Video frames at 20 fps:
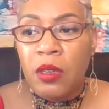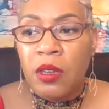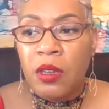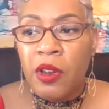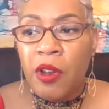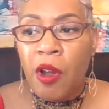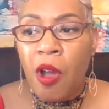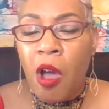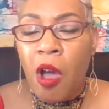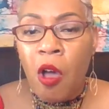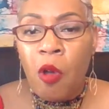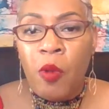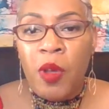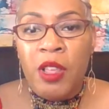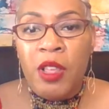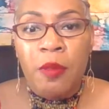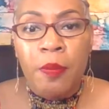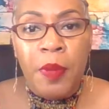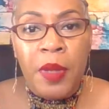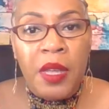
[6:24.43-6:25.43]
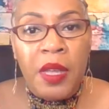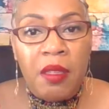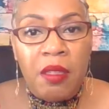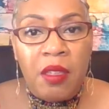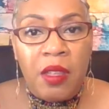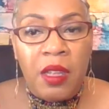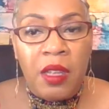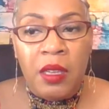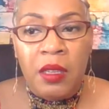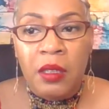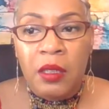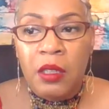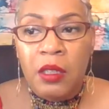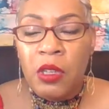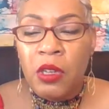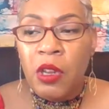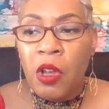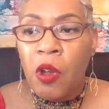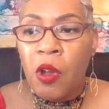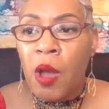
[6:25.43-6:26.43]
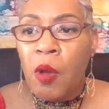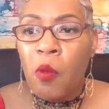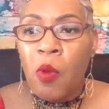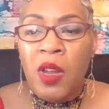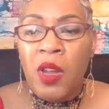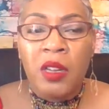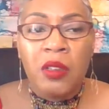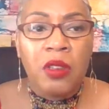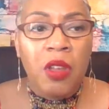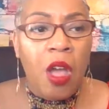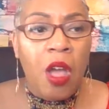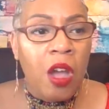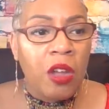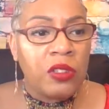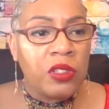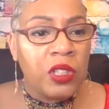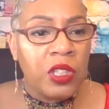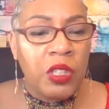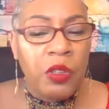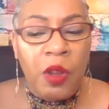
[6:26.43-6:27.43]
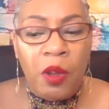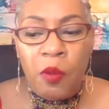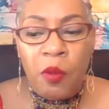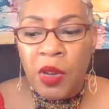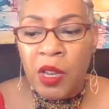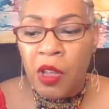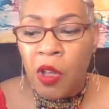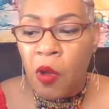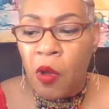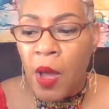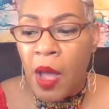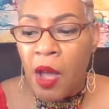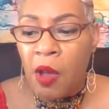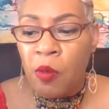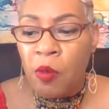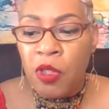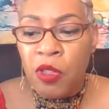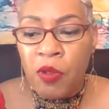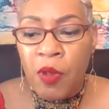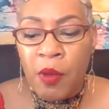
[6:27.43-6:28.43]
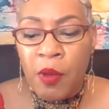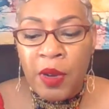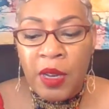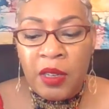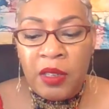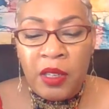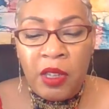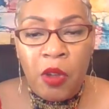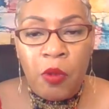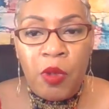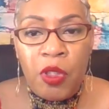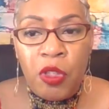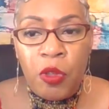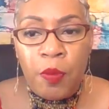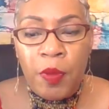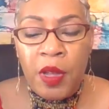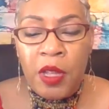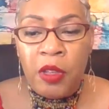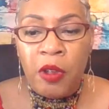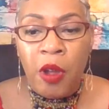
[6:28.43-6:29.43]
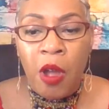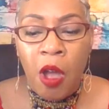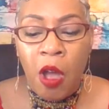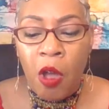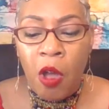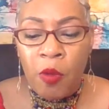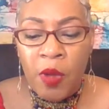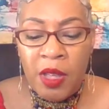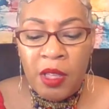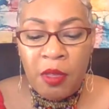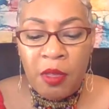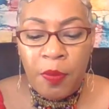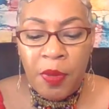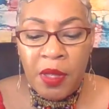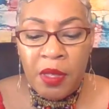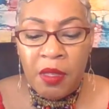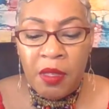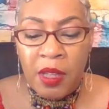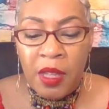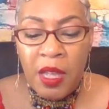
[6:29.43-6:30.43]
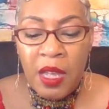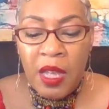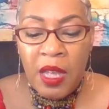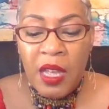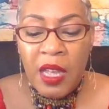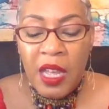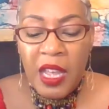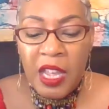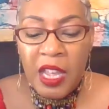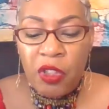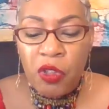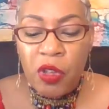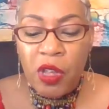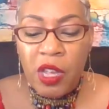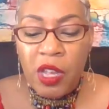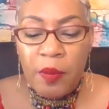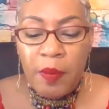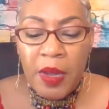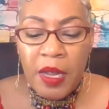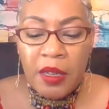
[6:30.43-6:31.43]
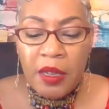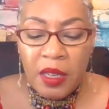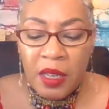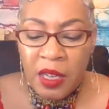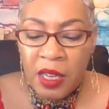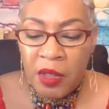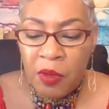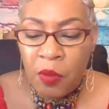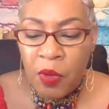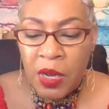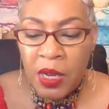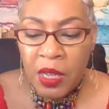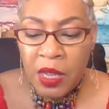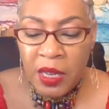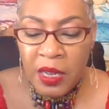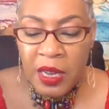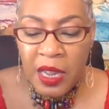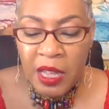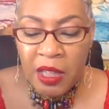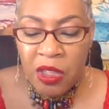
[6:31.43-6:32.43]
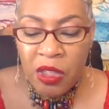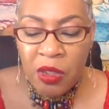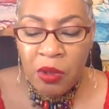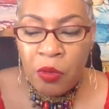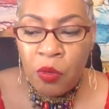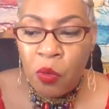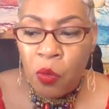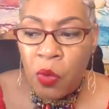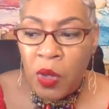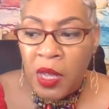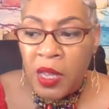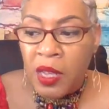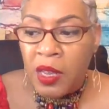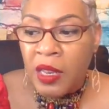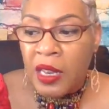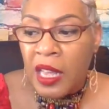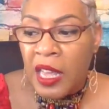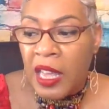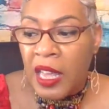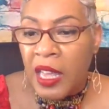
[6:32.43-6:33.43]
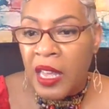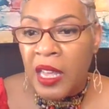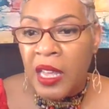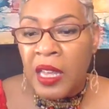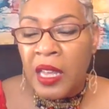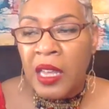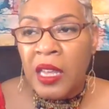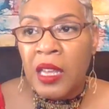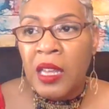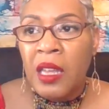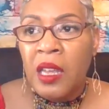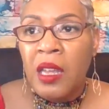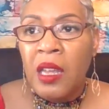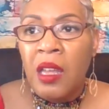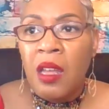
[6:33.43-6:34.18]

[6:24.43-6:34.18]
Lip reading: they're always busy. You know, I want to talk to you. I want to go out with you. I want to deal with you, but you're always busy. And you could be dealing with a connection with a